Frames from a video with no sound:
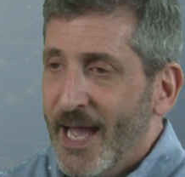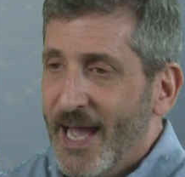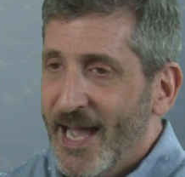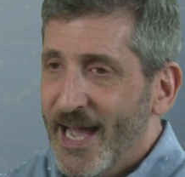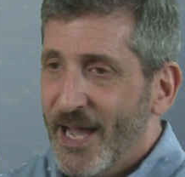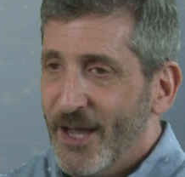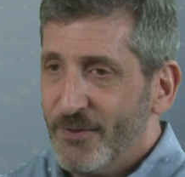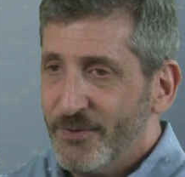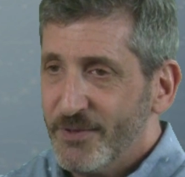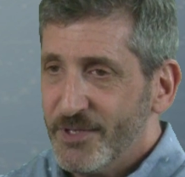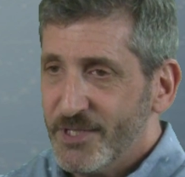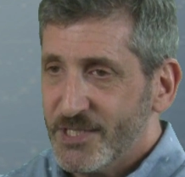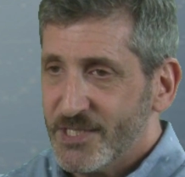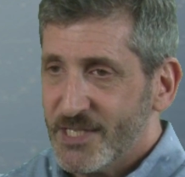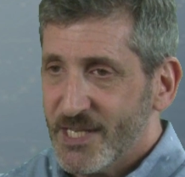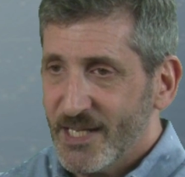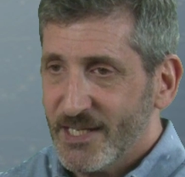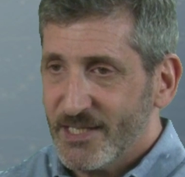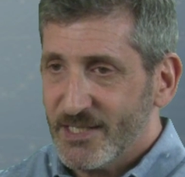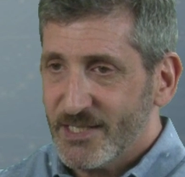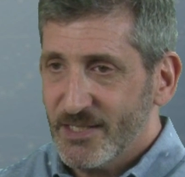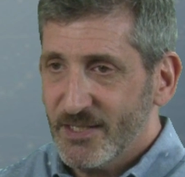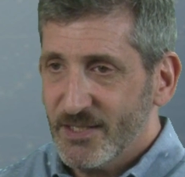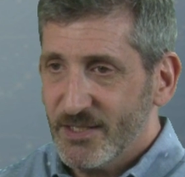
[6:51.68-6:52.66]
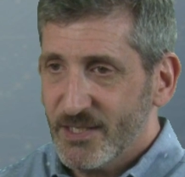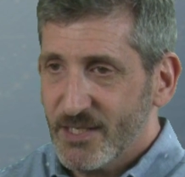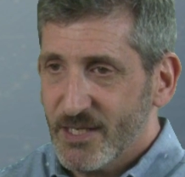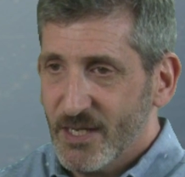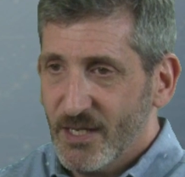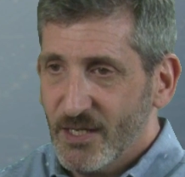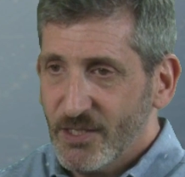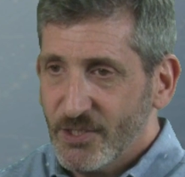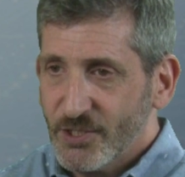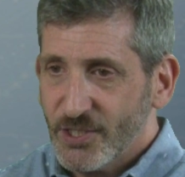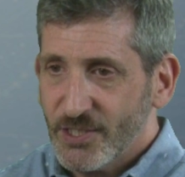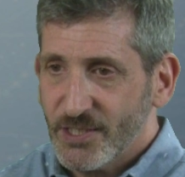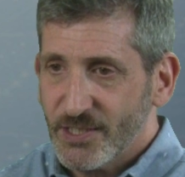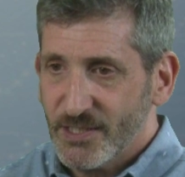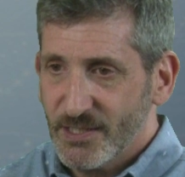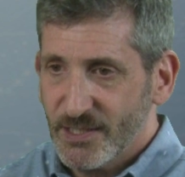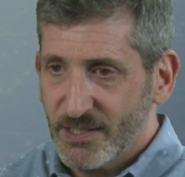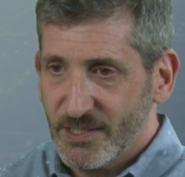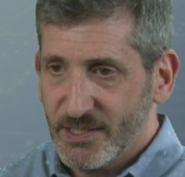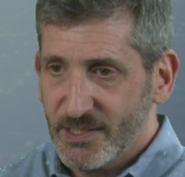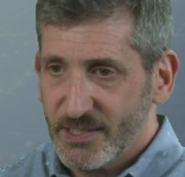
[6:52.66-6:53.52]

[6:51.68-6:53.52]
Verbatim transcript: How this gets into consciousness